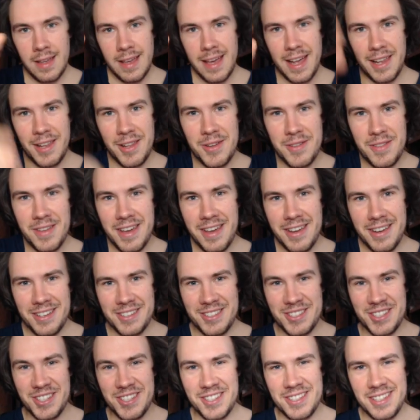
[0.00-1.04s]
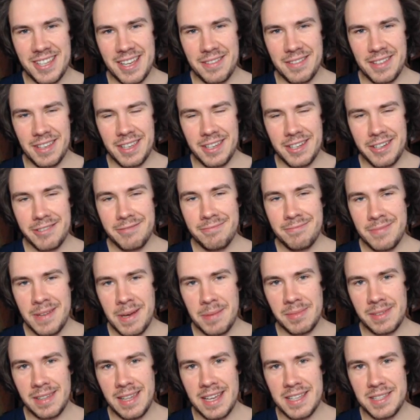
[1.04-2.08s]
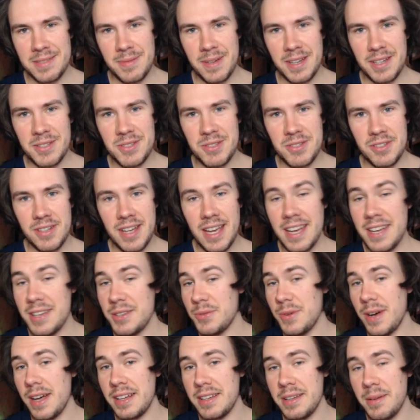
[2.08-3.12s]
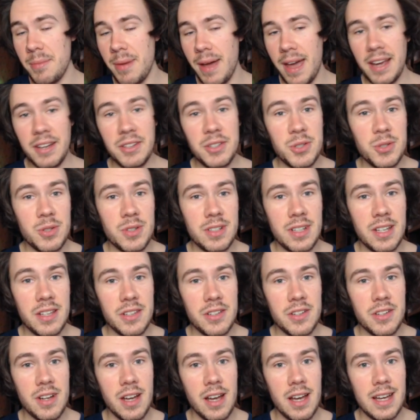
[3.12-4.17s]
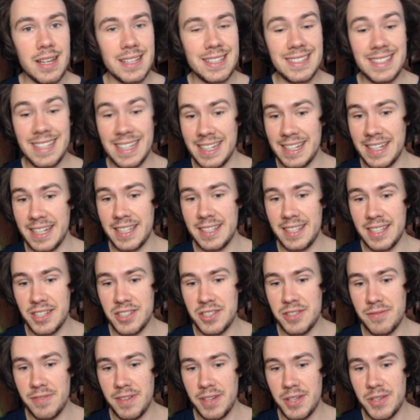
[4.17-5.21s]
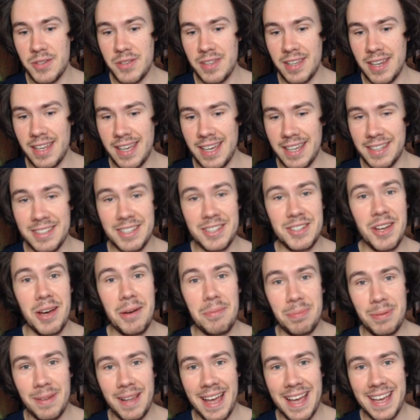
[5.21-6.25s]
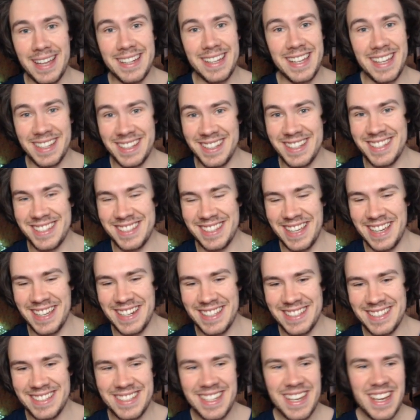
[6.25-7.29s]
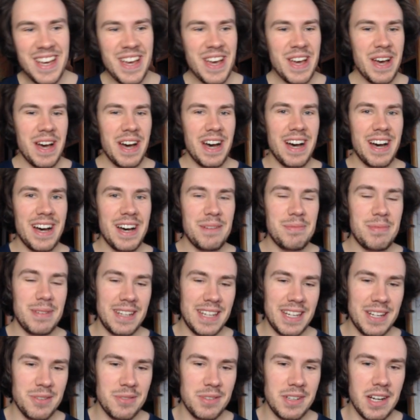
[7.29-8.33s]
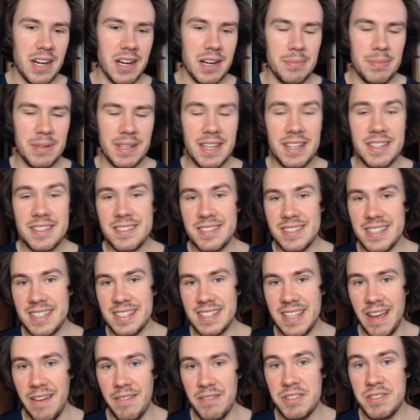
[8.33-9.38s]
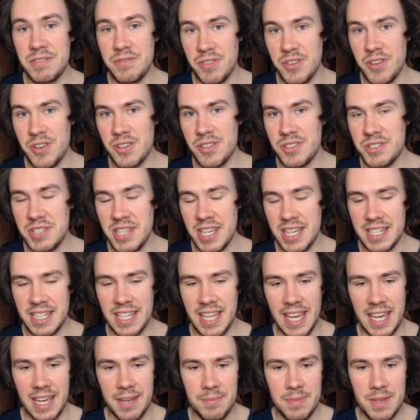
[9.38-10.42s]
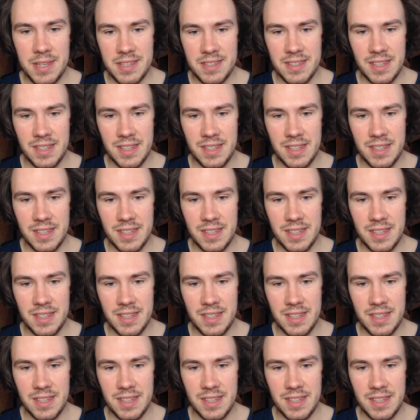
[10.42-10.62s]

Hello there, it's cute to have you here. I'm the Last Mixer, and welcome back to another Second Extinction video that I did not plan in the slightest. But here we are, because the devs for said game,